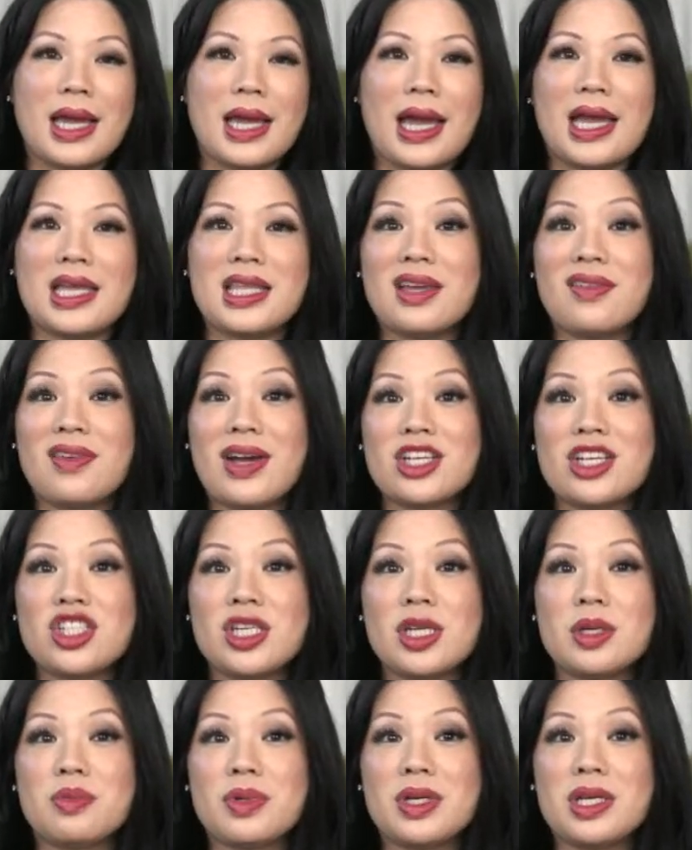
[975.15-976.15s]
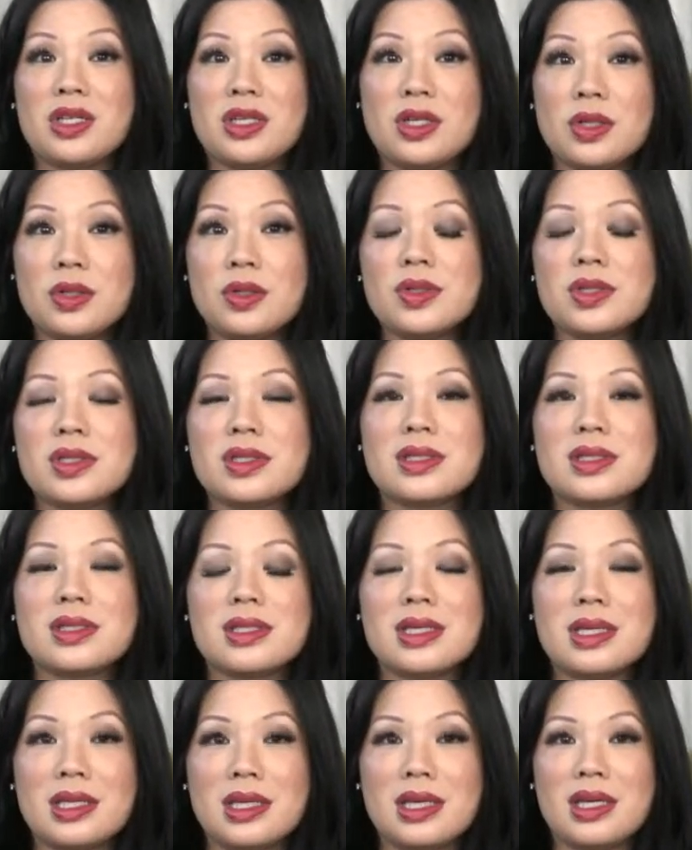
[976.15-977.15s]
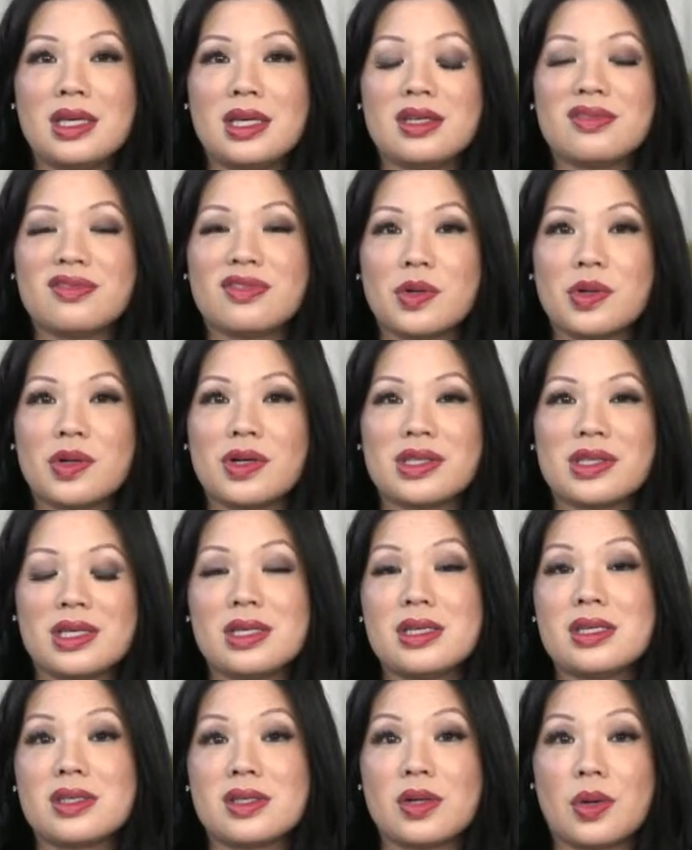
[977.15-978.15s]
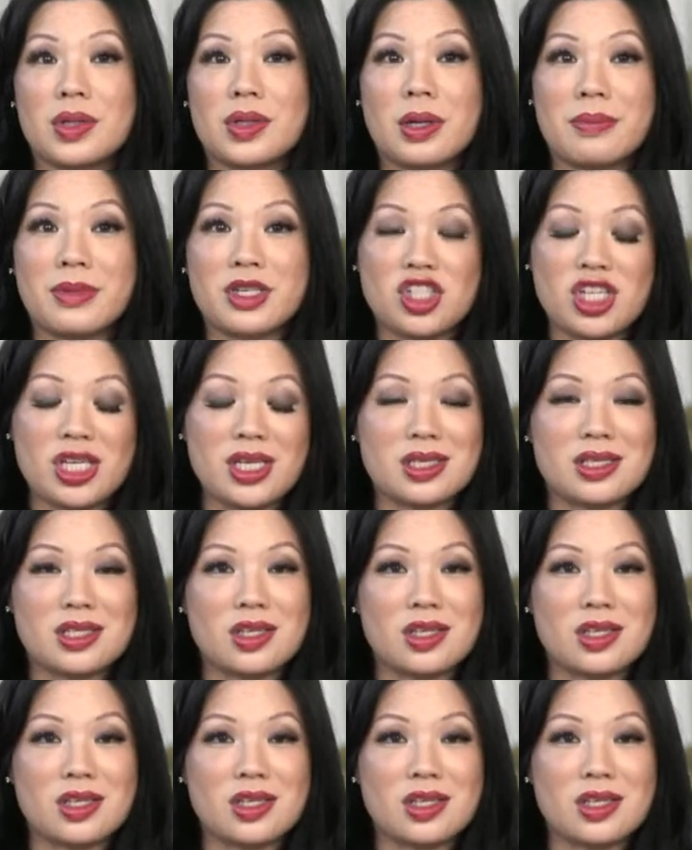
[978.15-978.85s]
And they've actually reduced the need for these soda machines.